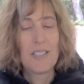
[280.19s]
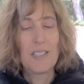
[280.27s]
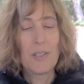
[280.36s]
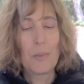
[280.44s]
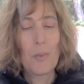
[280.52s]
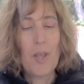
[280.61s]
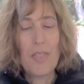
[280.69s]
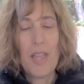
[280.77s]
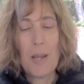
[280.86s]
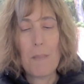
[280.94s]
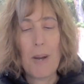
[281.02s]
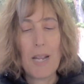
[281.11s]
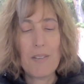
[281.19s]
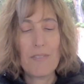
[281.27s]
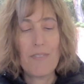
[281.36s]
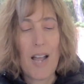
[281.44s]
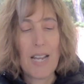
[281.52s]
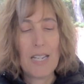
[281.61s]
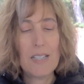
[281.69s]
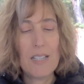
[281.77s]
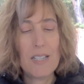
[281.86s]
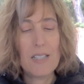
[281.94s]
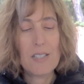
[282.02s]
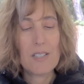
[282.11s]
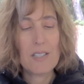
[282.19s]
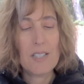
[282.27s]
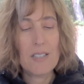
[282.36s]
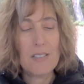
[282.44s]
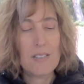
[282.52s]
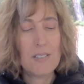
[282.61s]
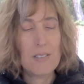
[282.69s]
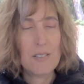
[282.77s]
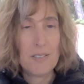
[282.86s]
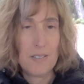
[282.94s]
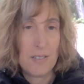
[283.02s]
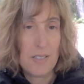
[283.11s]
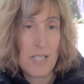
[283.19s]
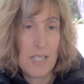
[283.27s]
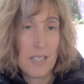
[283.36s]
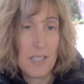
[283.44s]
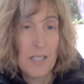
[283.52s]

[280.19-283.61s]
what they might find interesting.